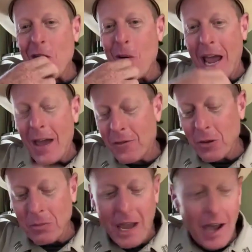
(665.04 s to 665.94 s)
know half
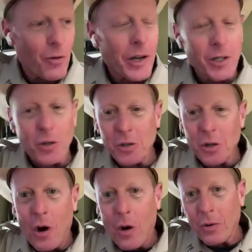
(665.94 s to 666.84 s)
of them cattle
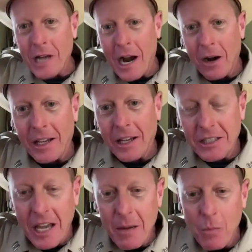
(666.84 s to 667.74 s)
rangers are all retired
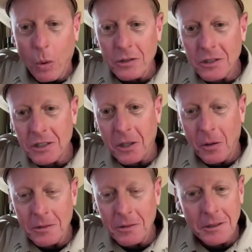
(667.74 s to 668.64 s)
ex gang yeah. wardens.
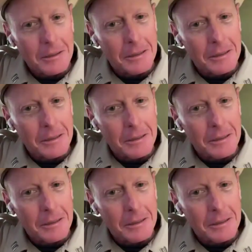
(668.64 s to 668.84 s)
So well,